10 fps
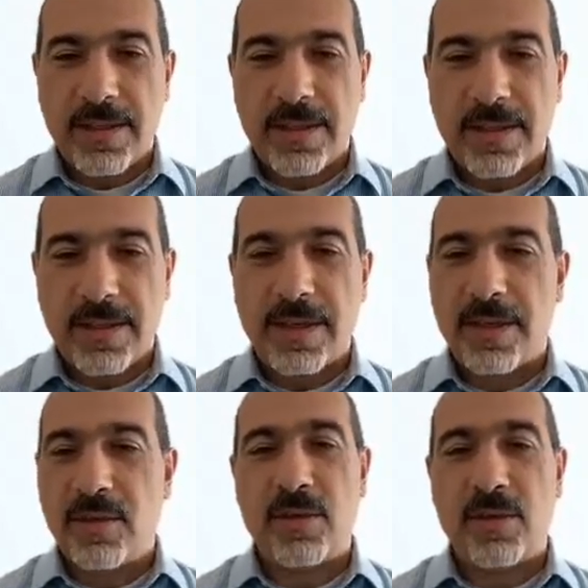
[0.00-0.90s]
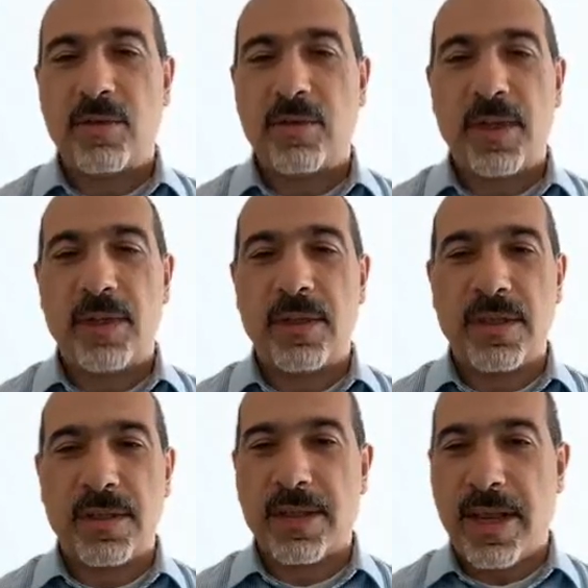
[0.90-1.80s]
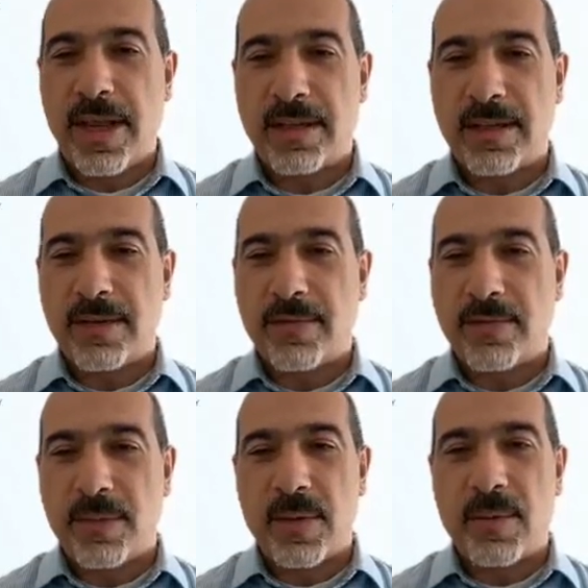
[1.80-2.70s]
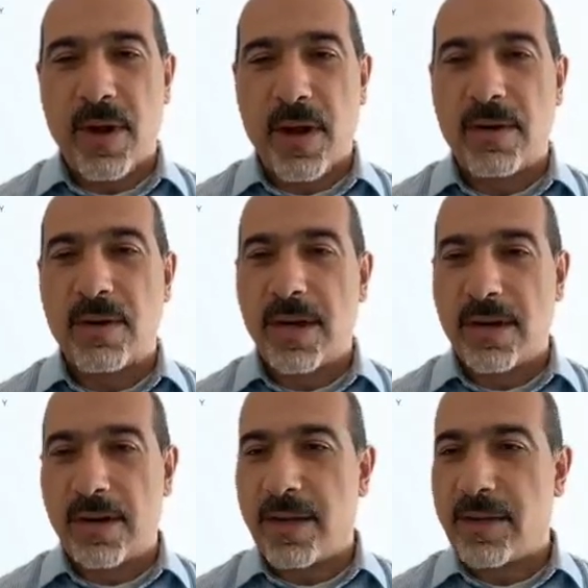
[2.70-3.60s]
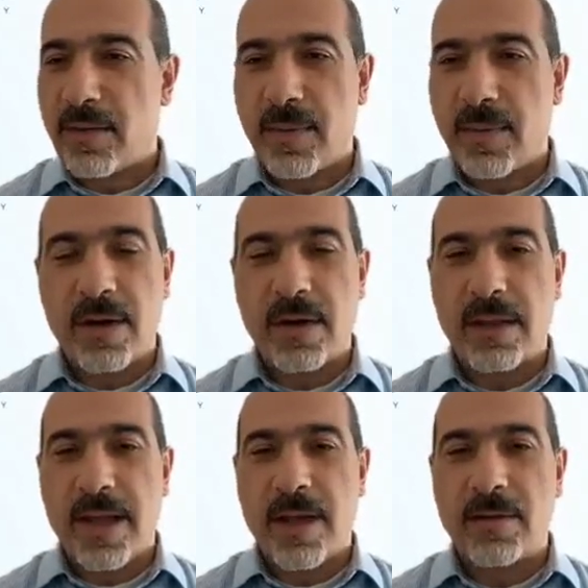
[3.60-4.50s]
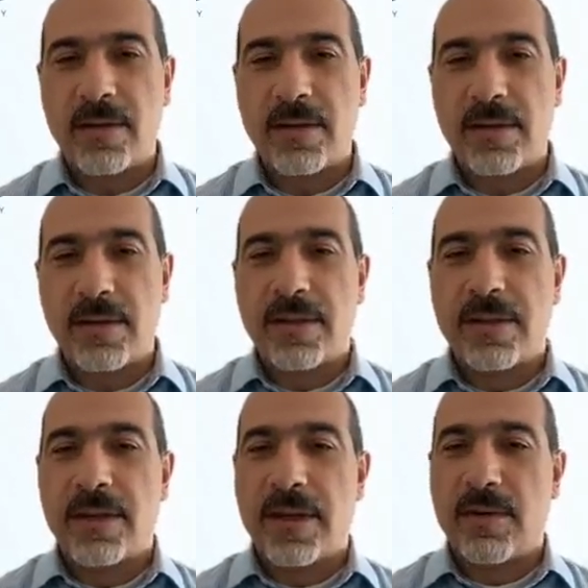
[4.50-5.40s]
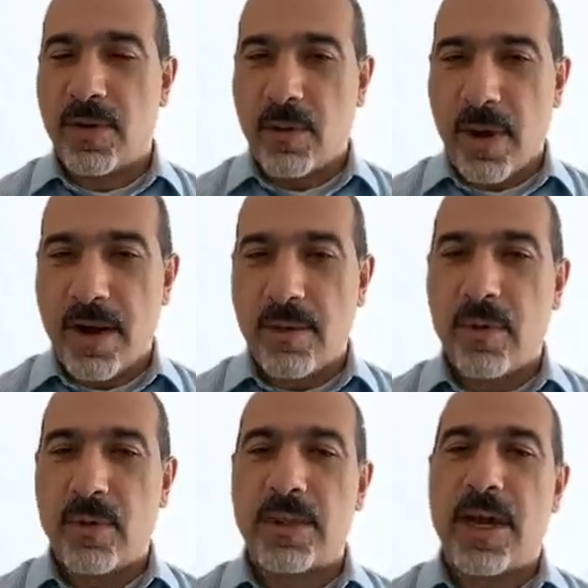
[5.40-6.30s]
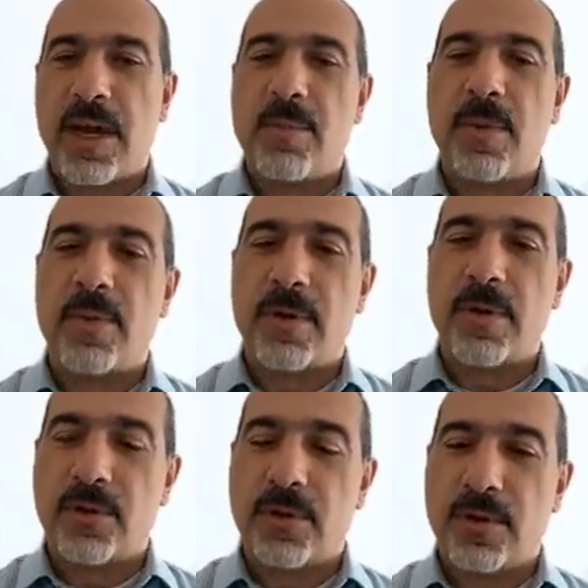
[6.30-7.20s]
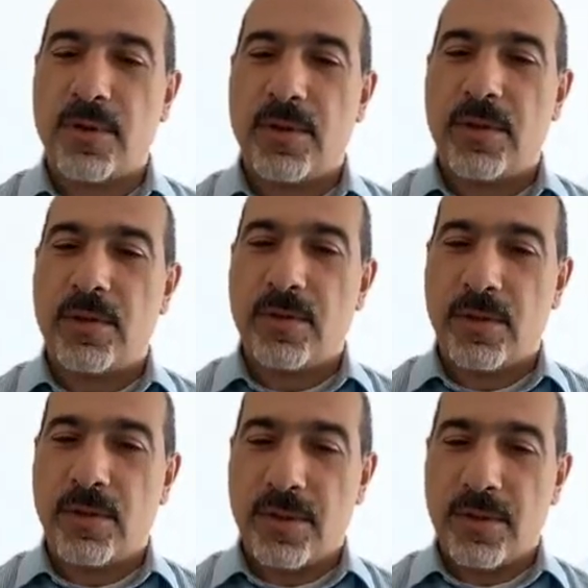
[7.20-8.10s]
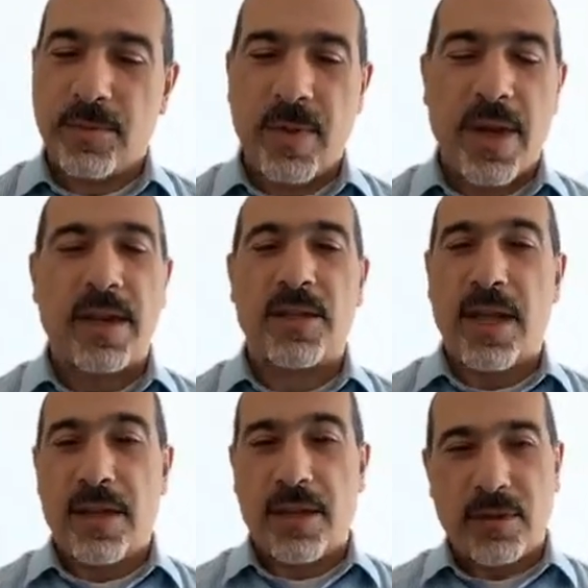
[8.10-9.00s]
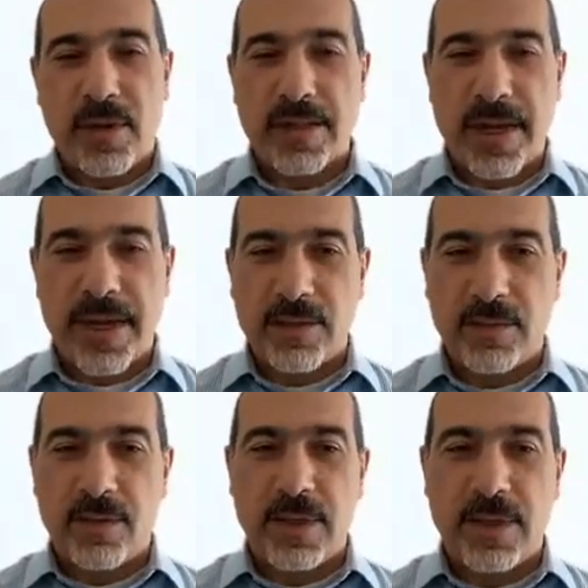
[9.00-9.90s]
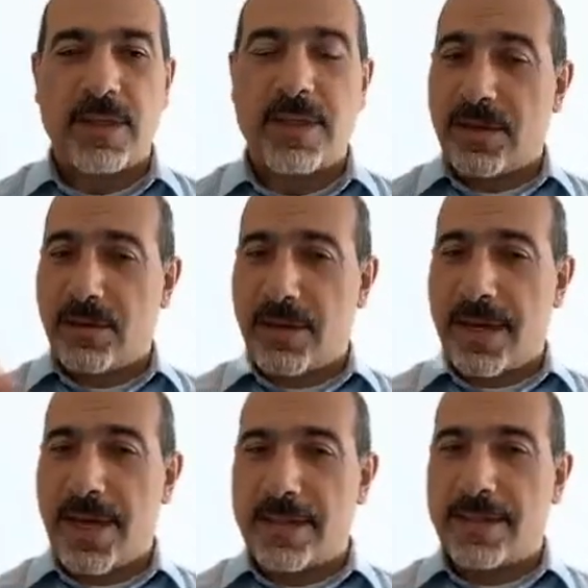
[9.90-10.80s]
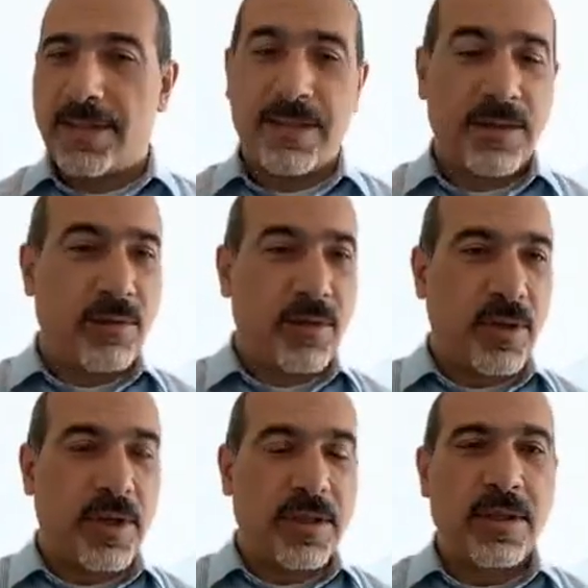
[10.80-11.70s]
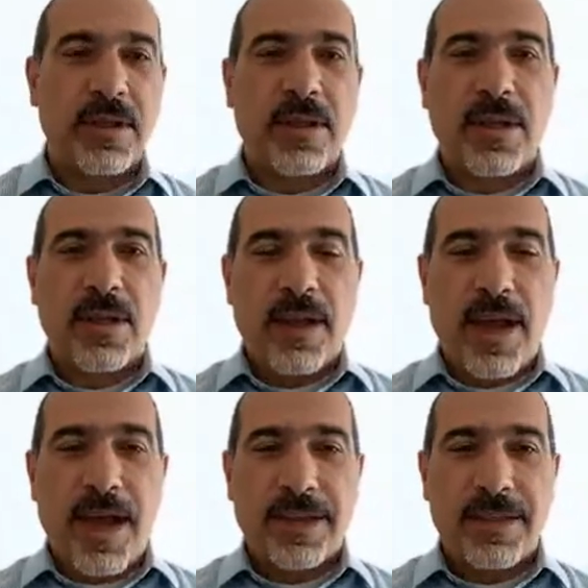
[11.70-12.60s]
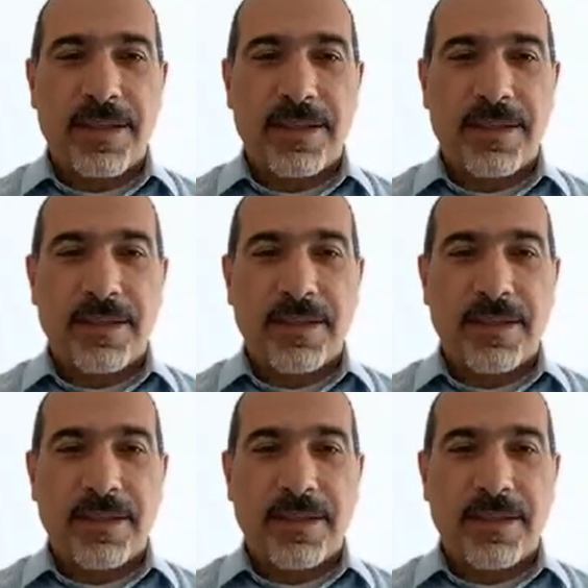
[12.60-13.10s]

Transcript: can continue to be disconnected from the broader internet or broader cloud and require multi-hop approach to manage any transaction to it. This creates a zero trust access